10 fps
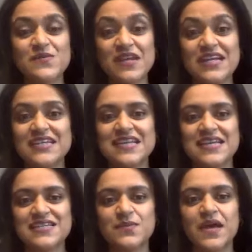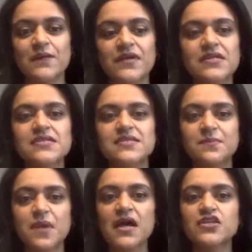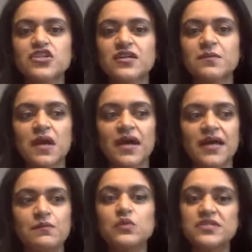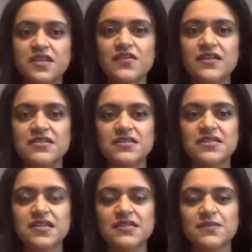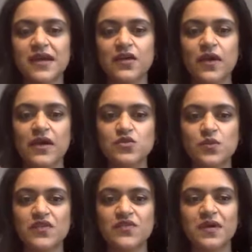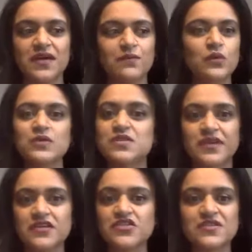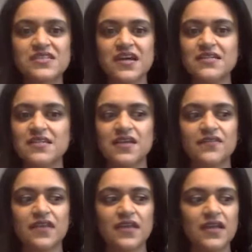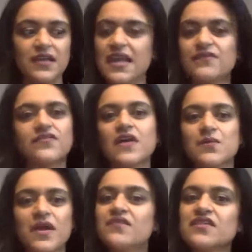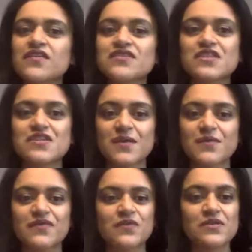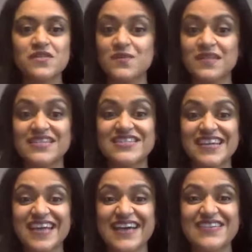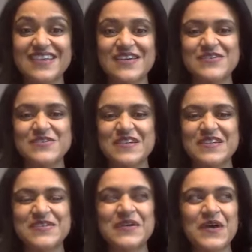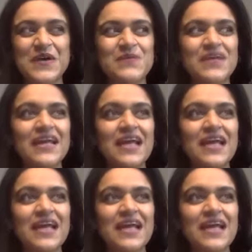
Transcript: I'm really excited about because it's merging my more serious consulting background with my more spiritual side. And I've never felt brave enough to do that before. So please check out taraswart.com.